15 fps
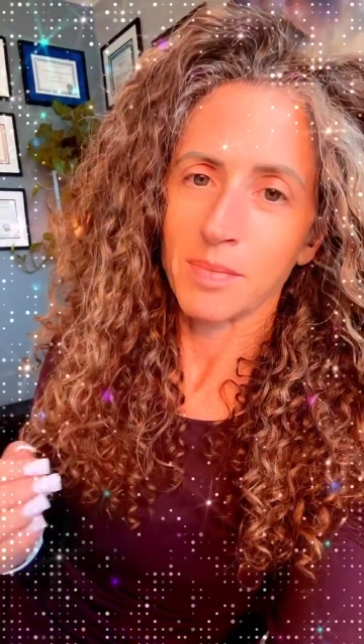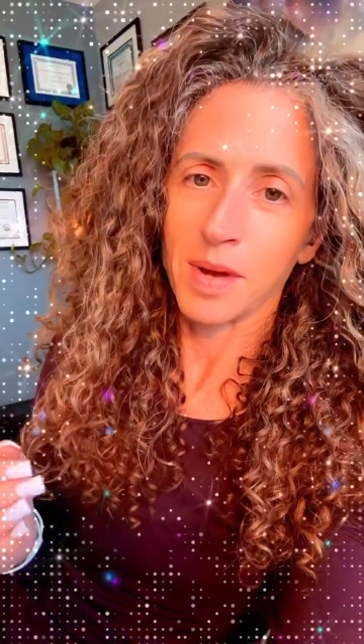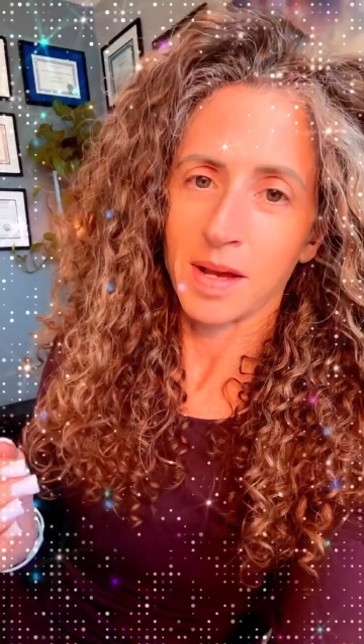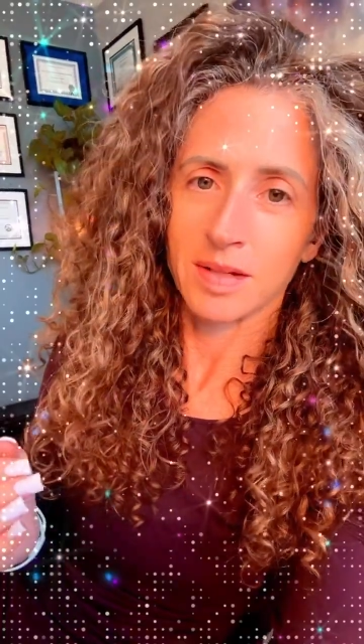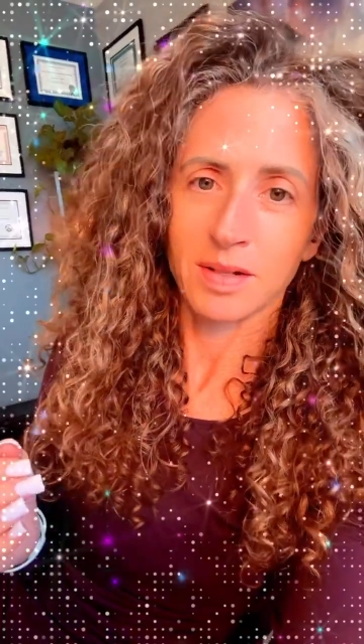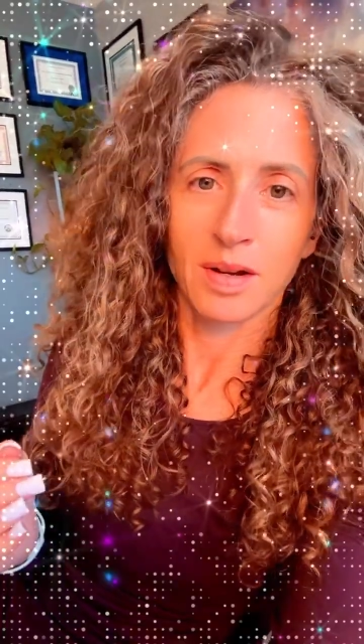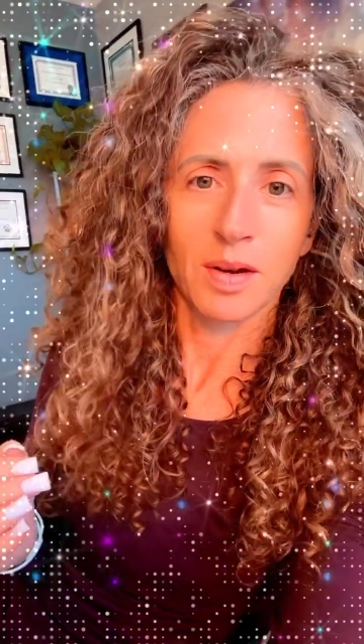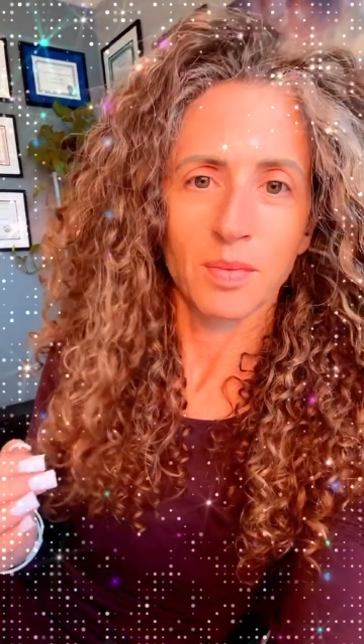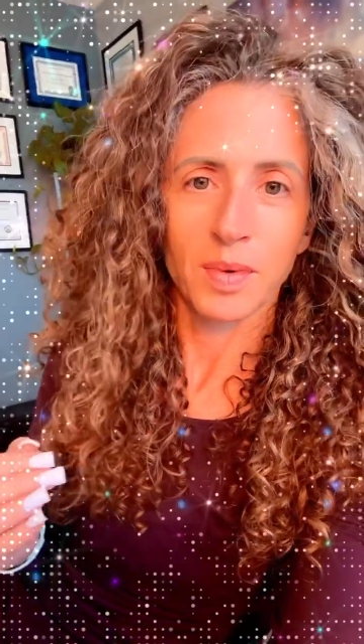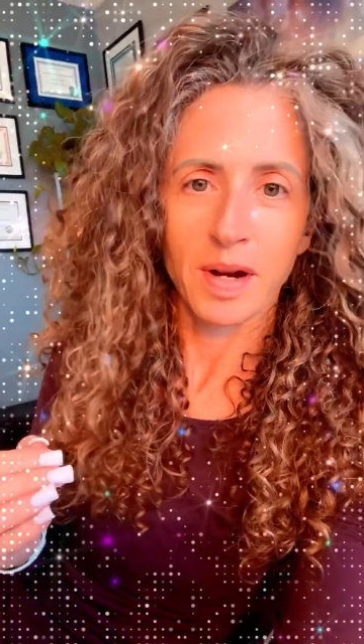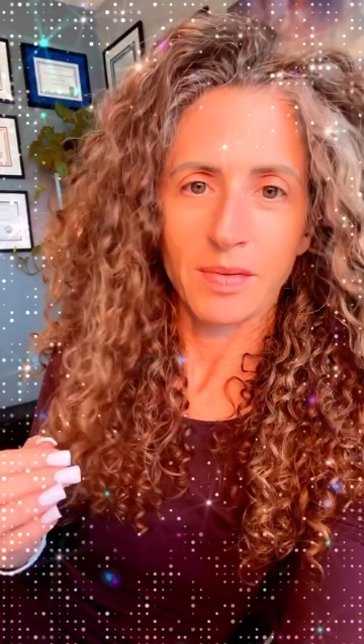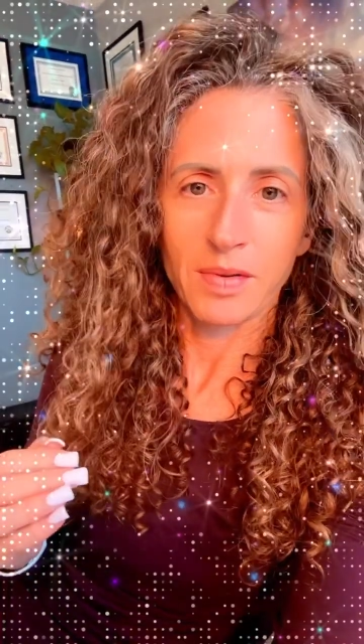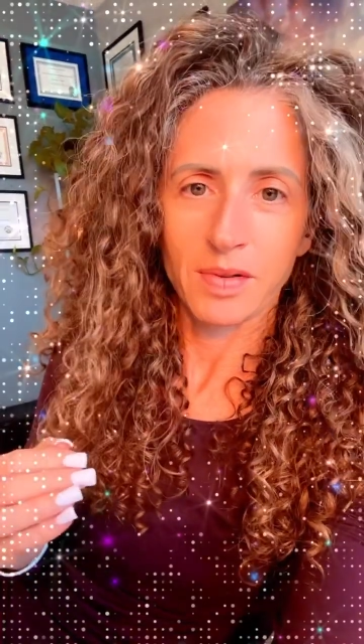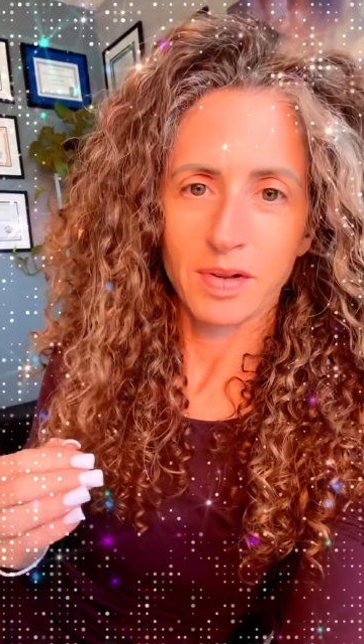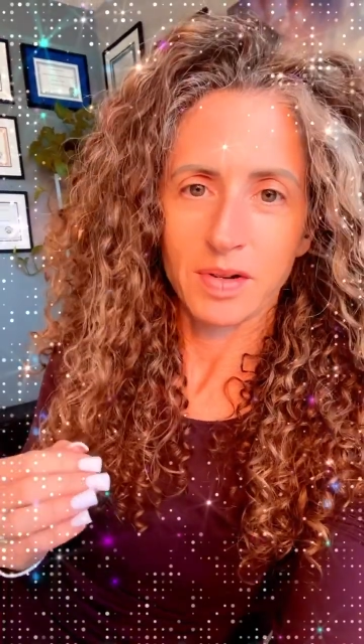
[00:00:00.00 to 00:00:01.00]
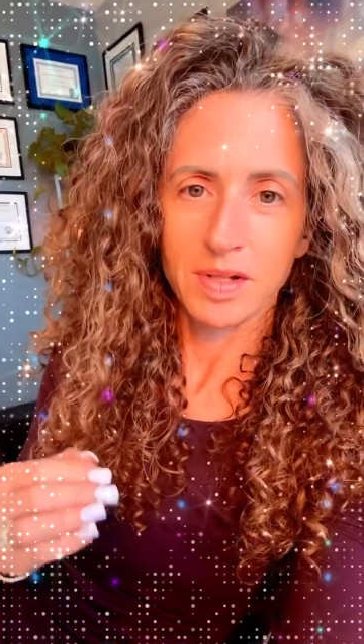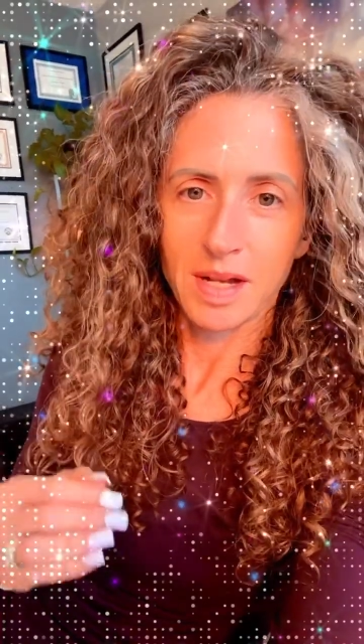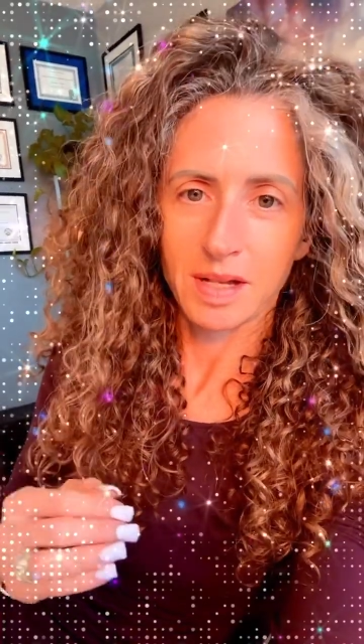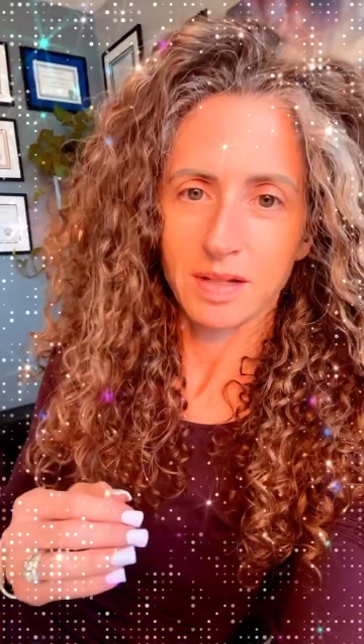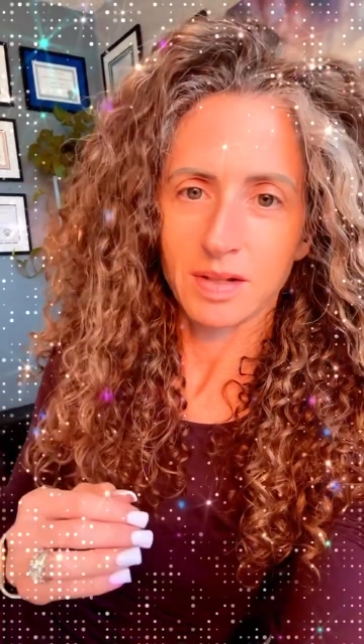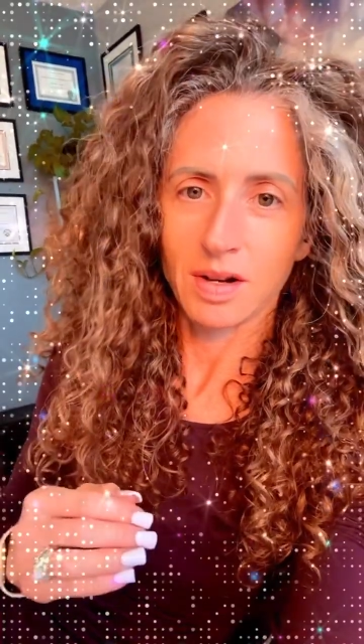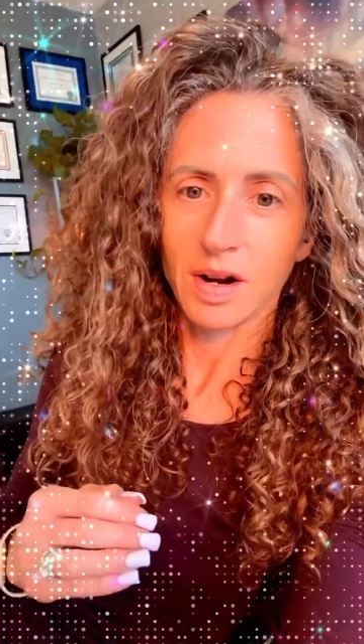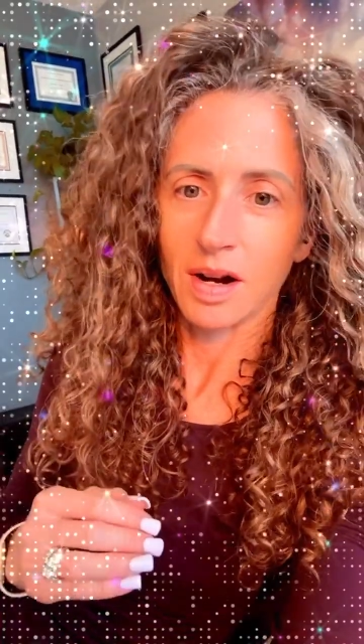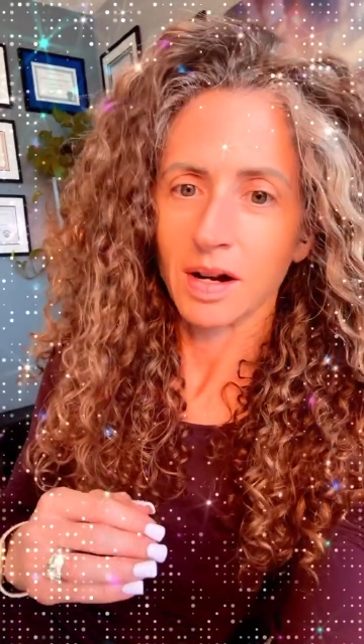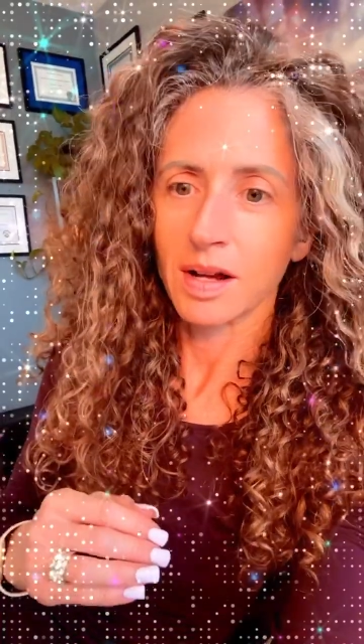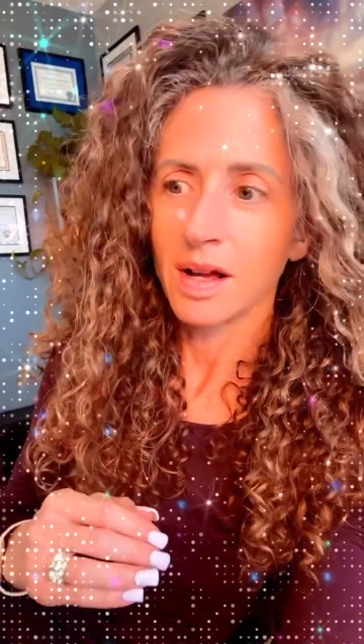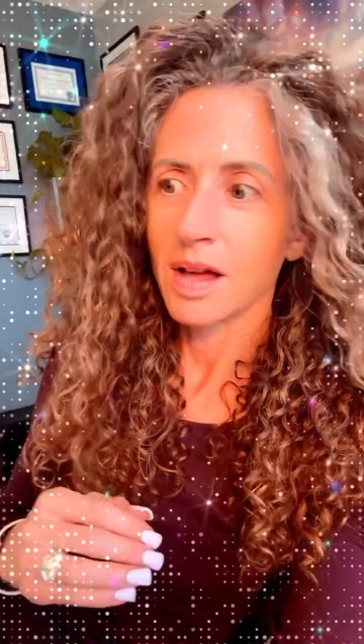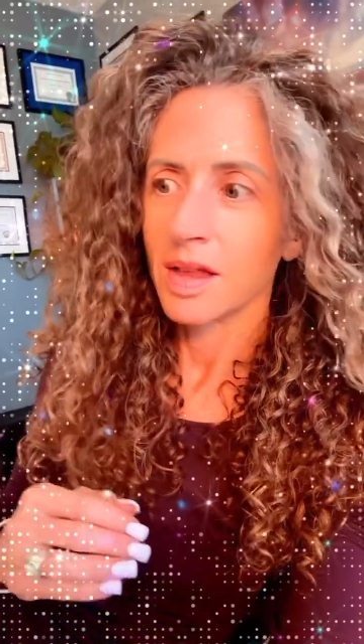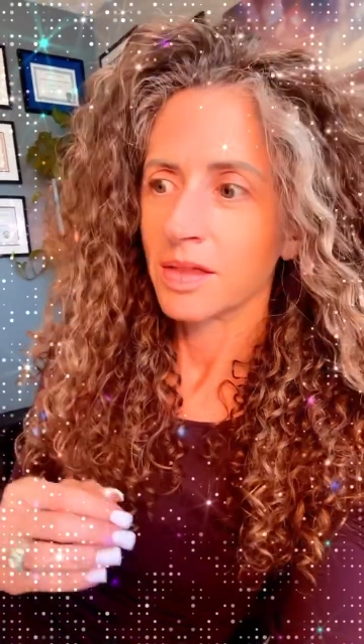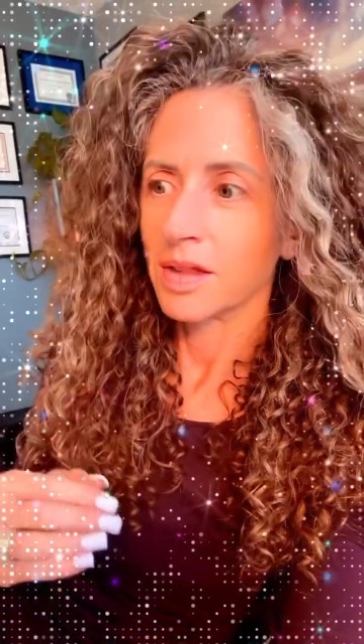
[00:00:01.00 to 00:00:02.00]
based on whatever their tests are,
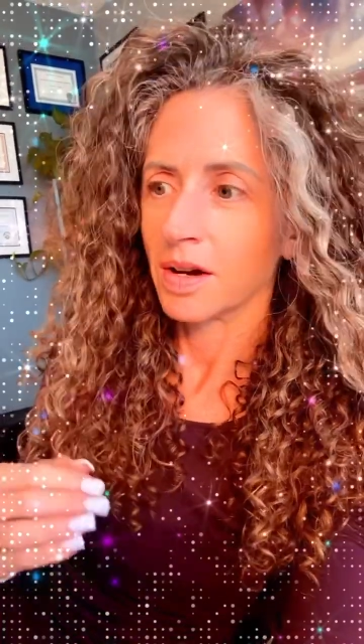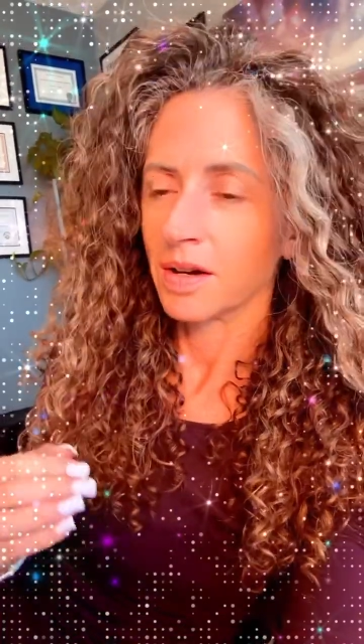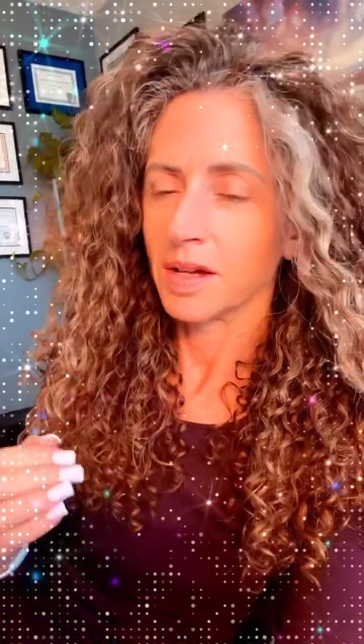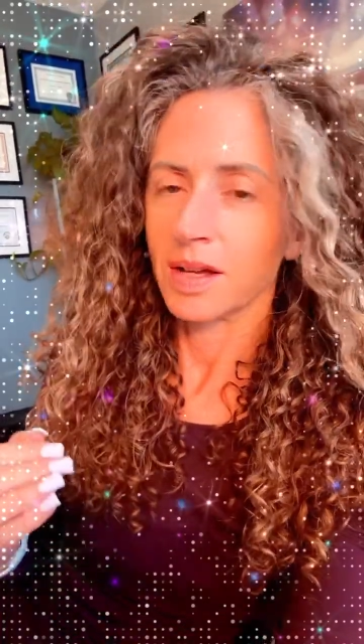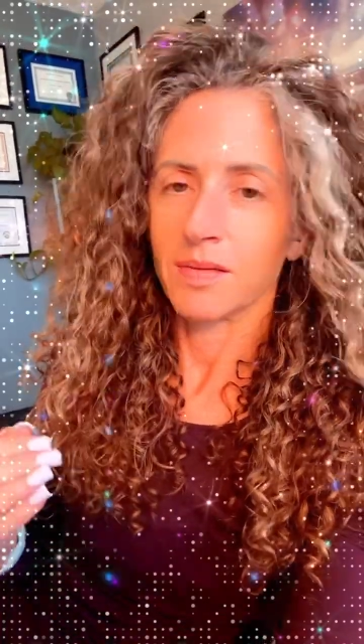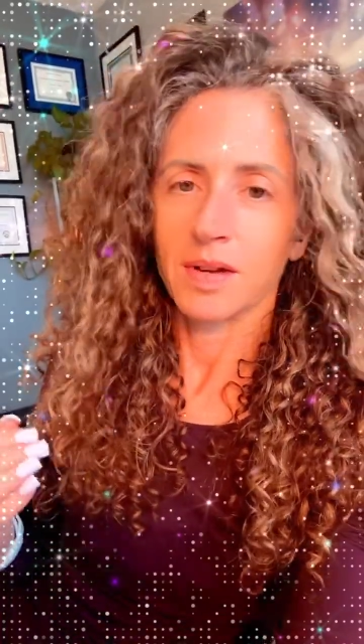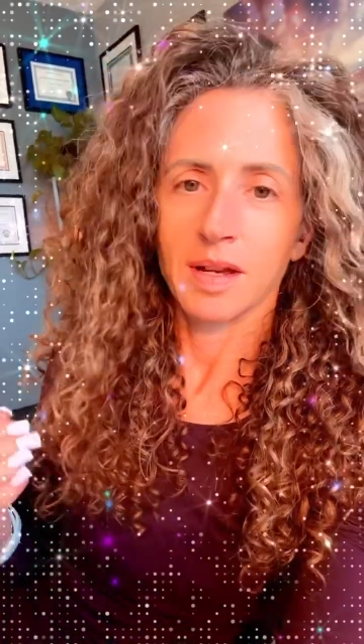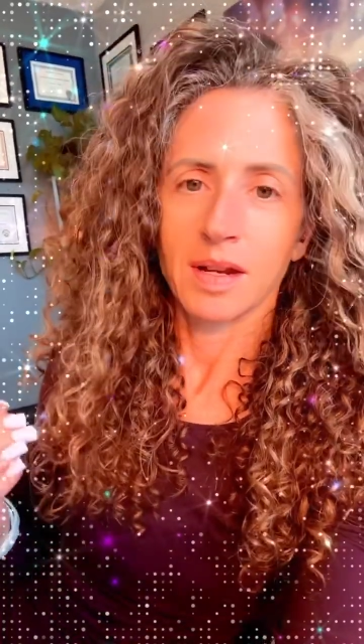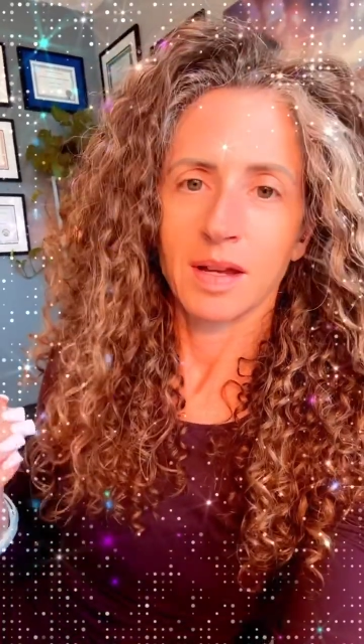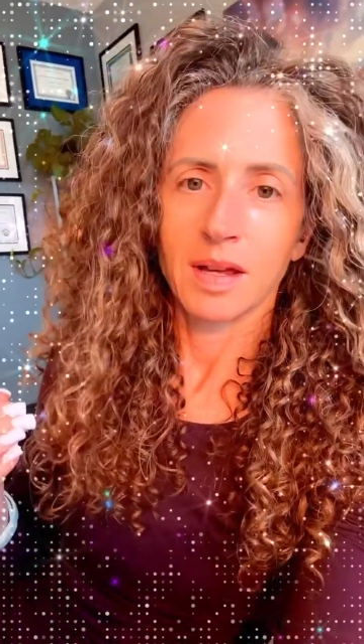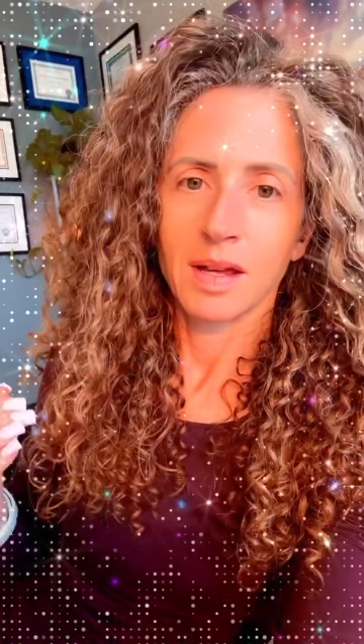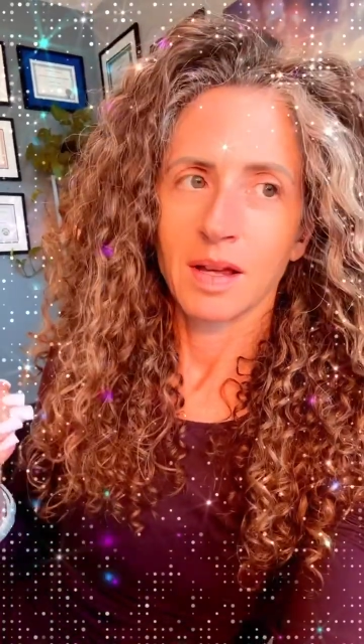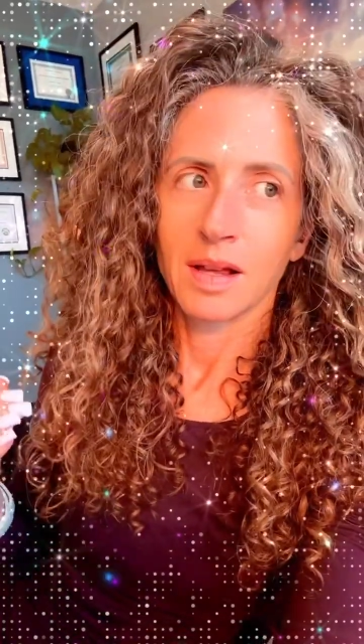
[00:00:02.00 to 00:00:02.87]
they're given